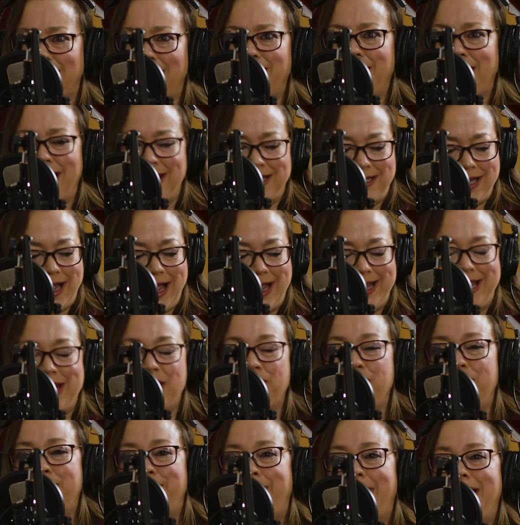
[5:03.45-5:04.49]
I
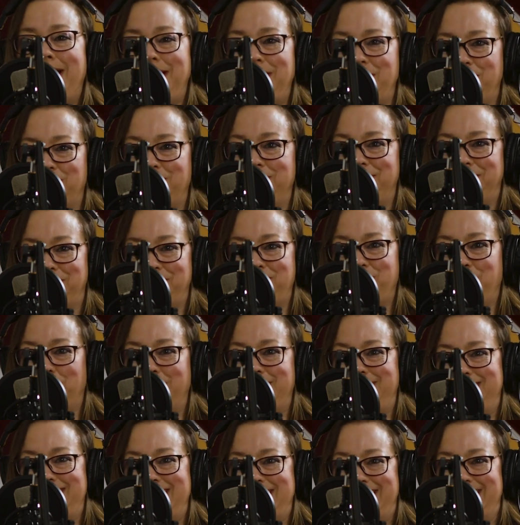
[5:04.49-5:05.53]
hear the binder is
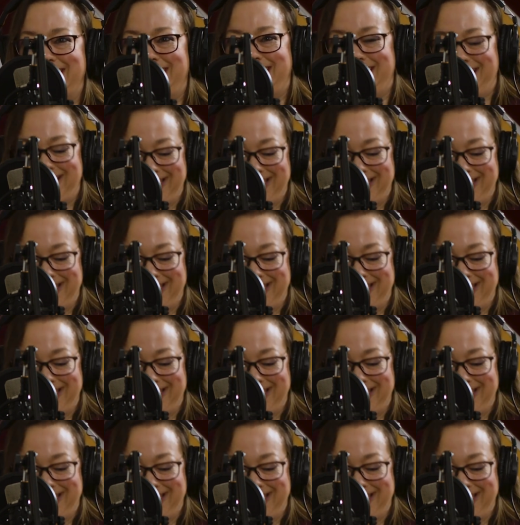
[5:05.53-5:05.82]
pretty thick.